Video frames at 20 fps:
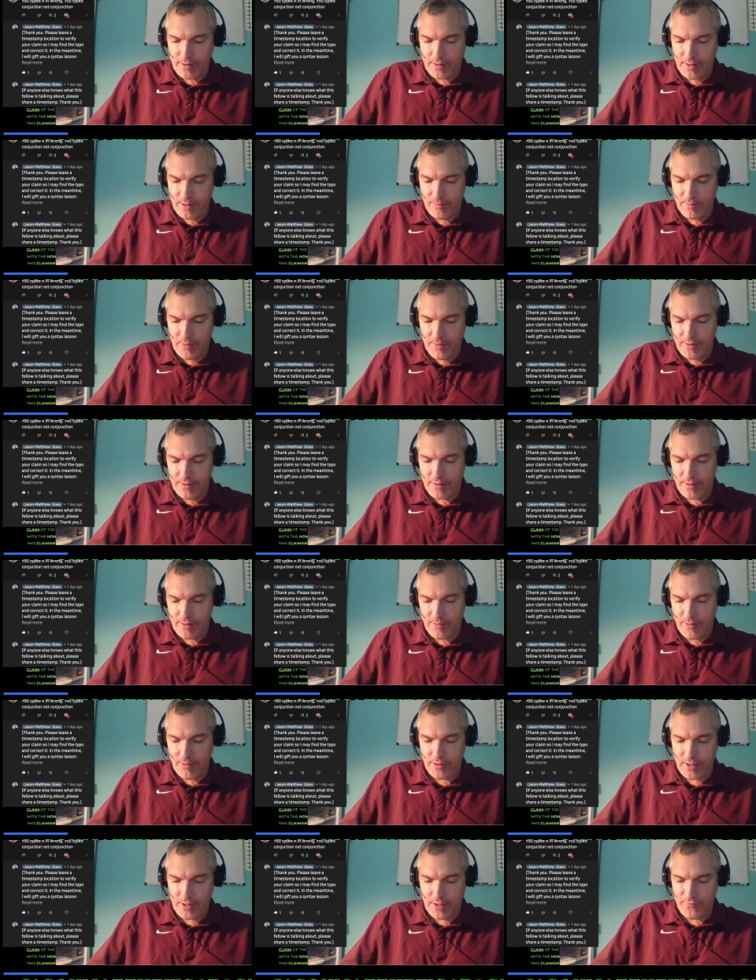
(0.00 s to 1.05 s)
In the
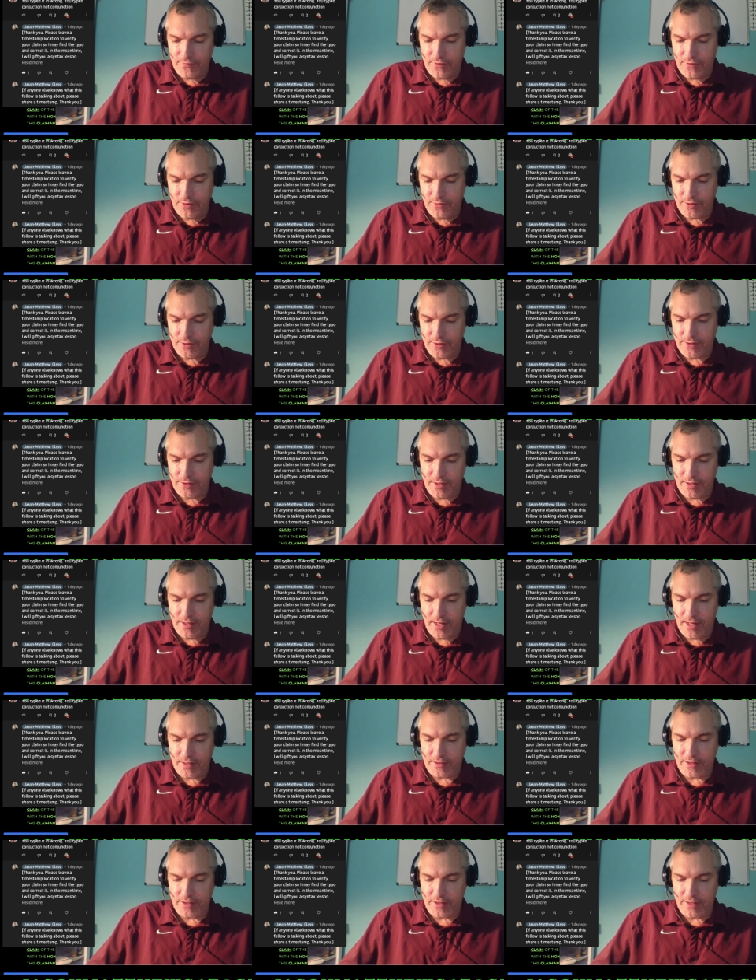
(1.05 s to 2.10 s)
meantime, I'll gift you a
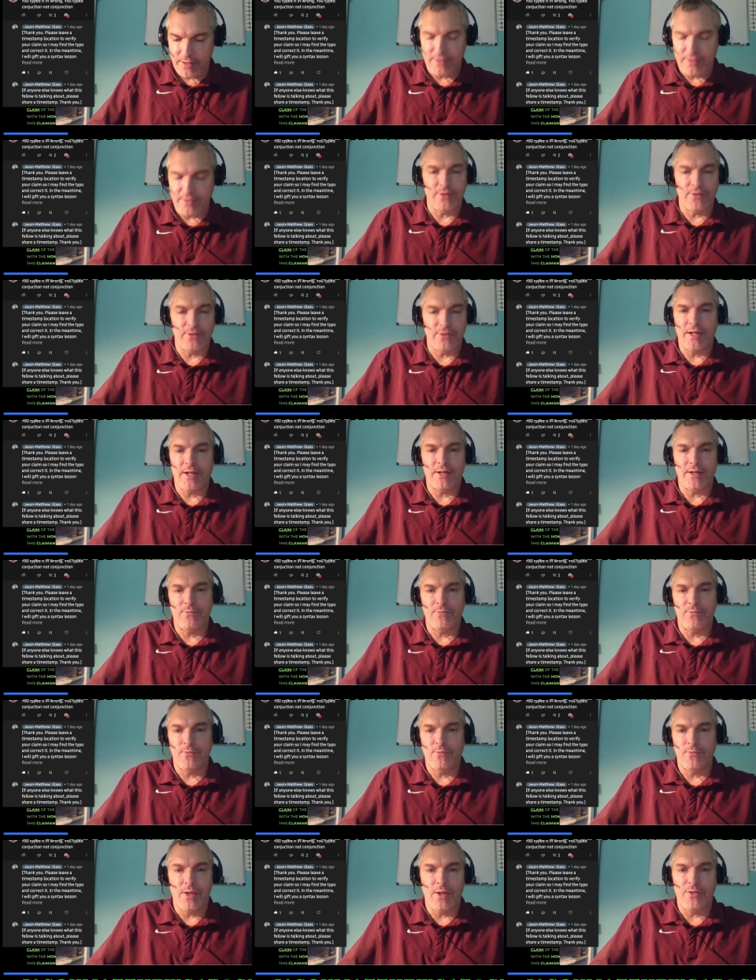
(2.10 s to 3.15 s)
syntax lesson." So then I
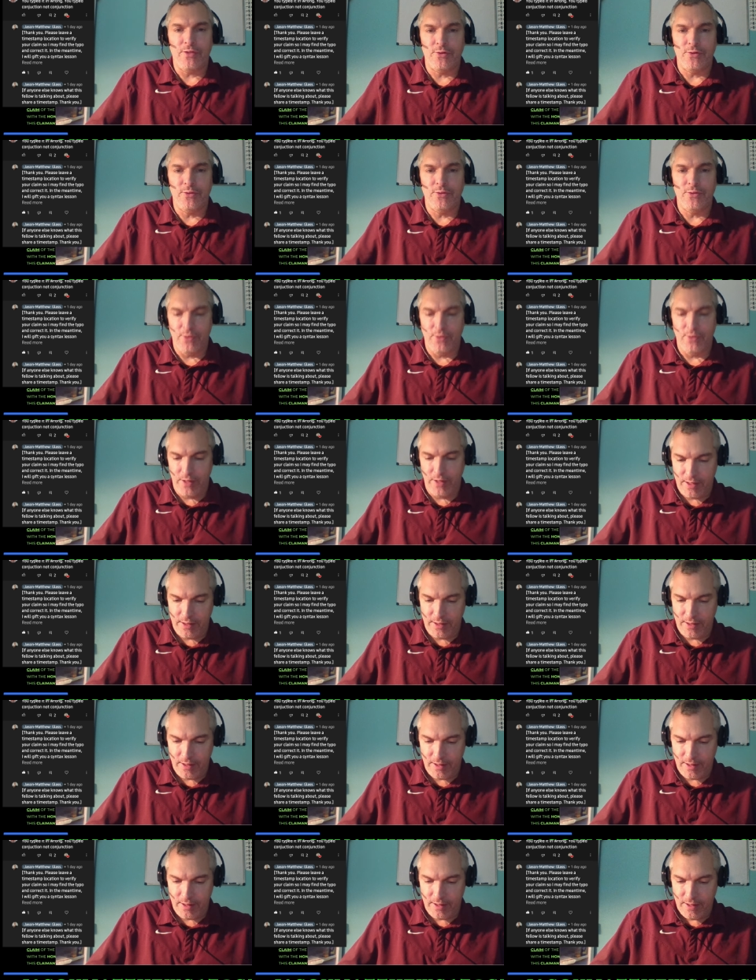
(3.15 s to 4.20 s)
went through
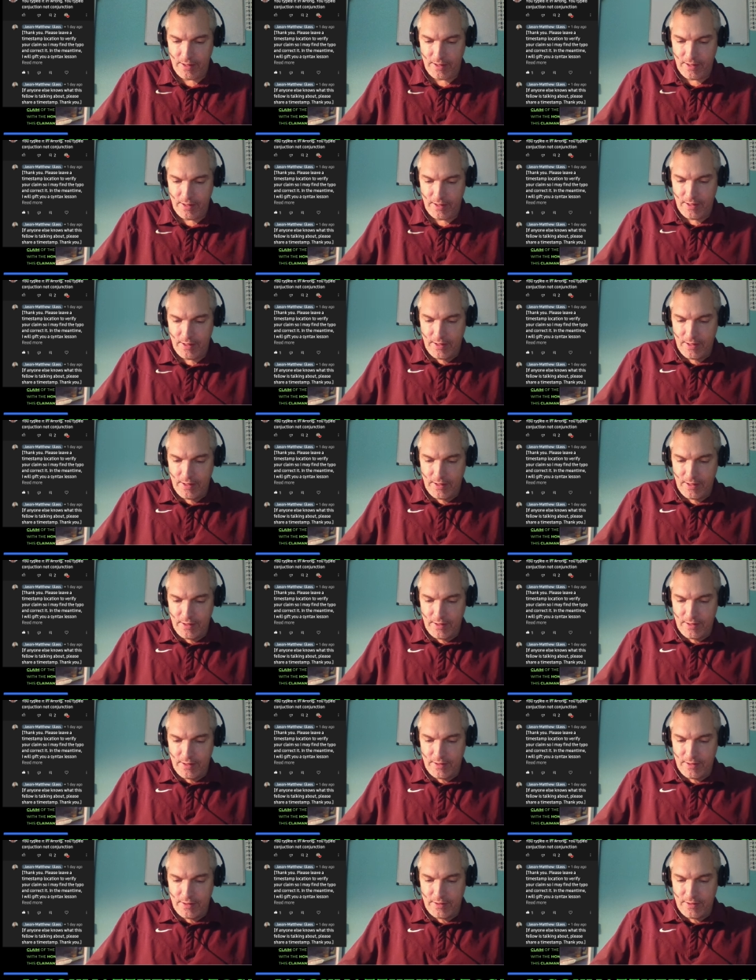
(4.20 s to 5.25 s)
and uh,
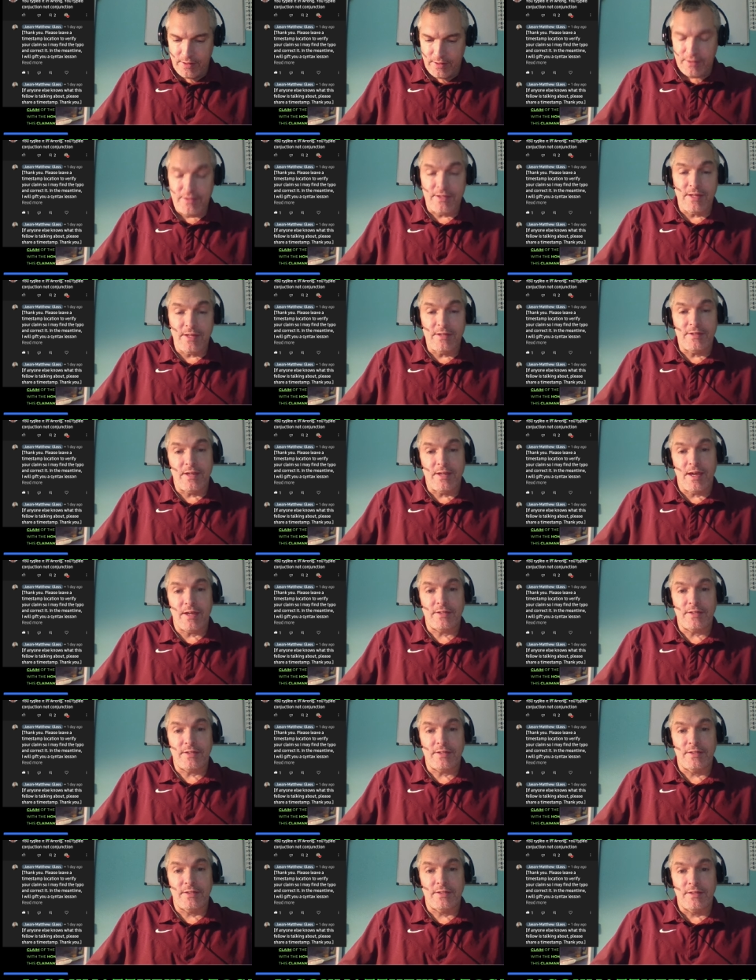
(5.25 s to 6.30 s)

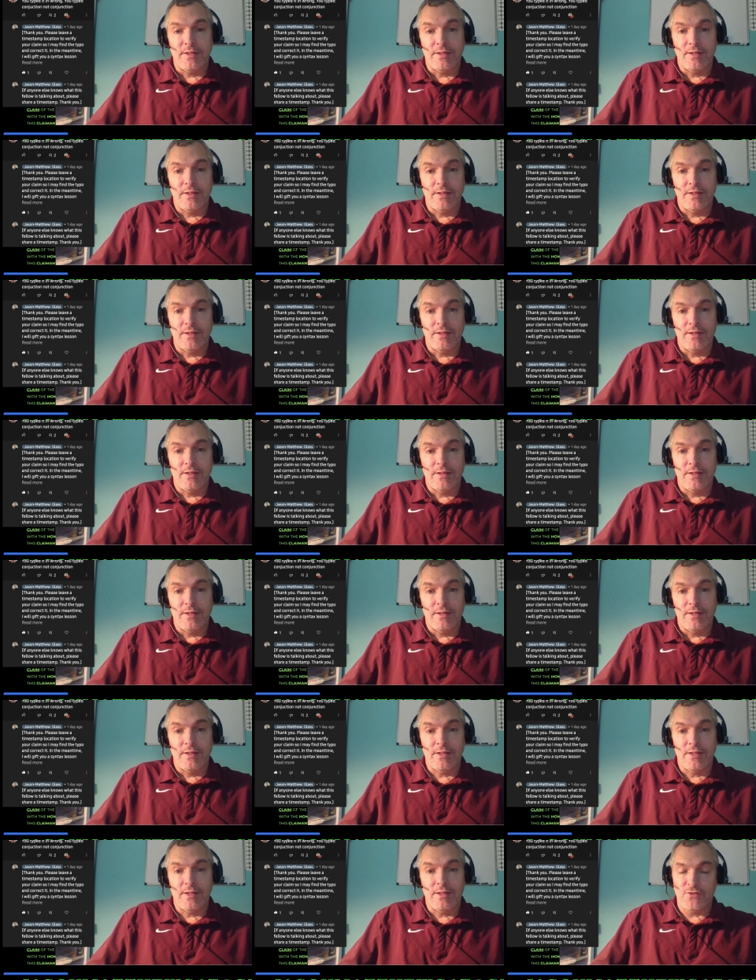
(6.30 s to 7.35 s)
syntaxed
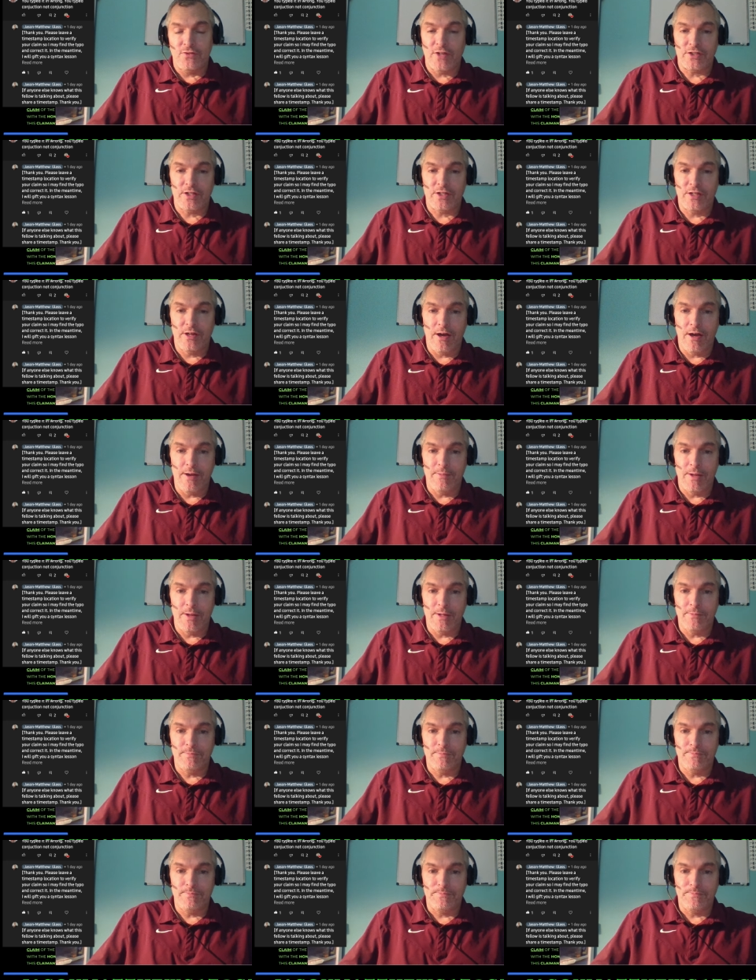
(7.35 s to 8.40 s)
his fiction
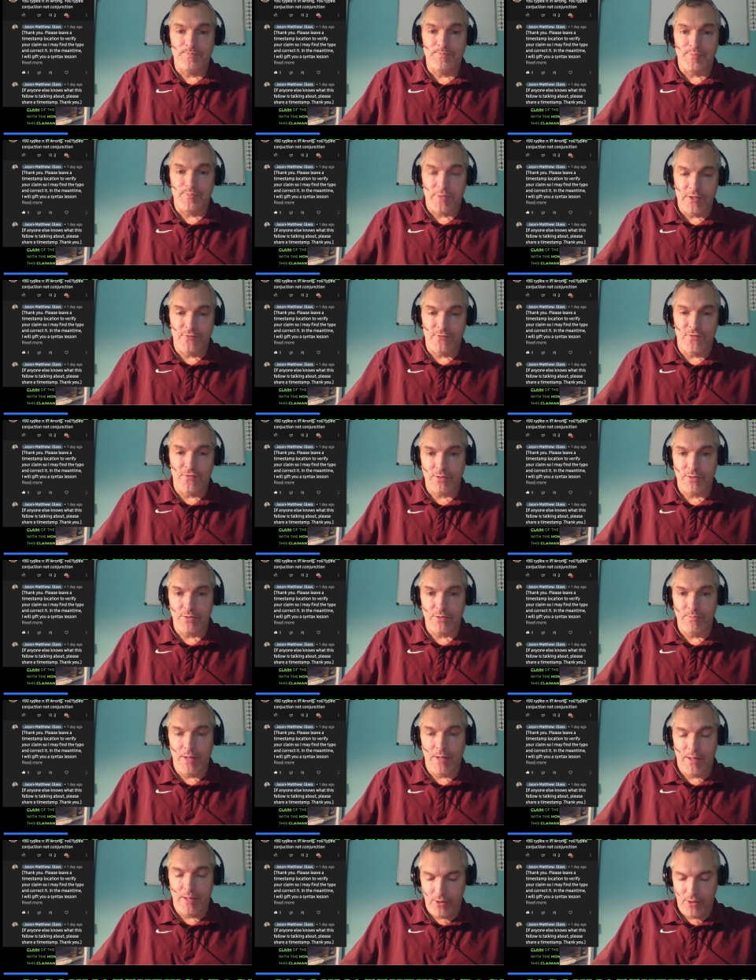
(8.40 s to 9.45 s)
comment, his fiction
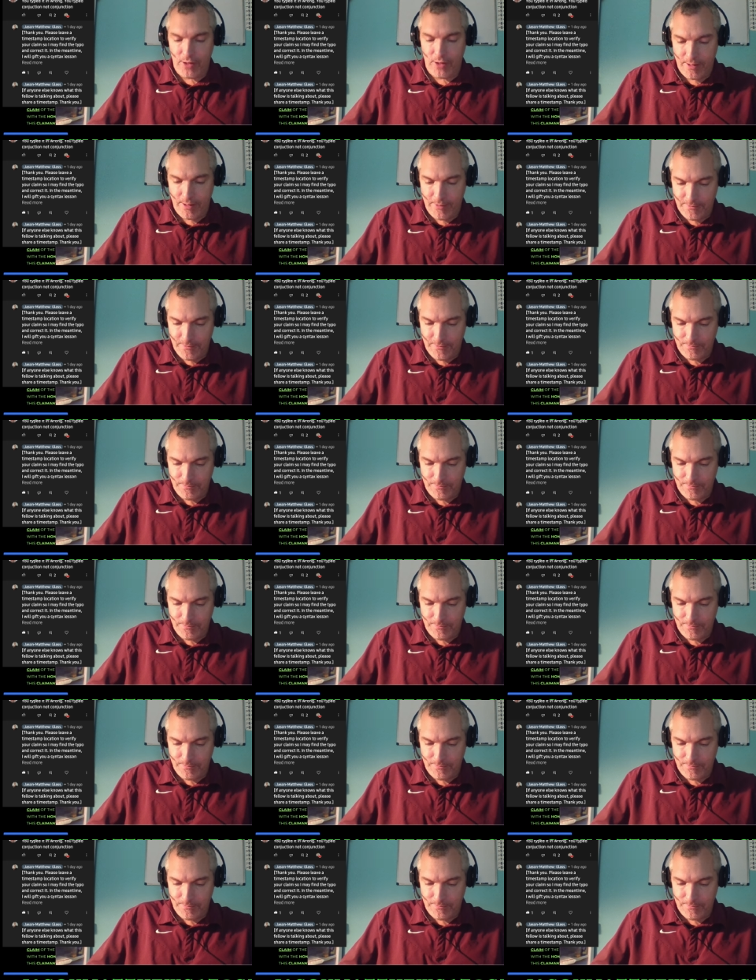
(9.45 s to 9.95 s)
babble comment.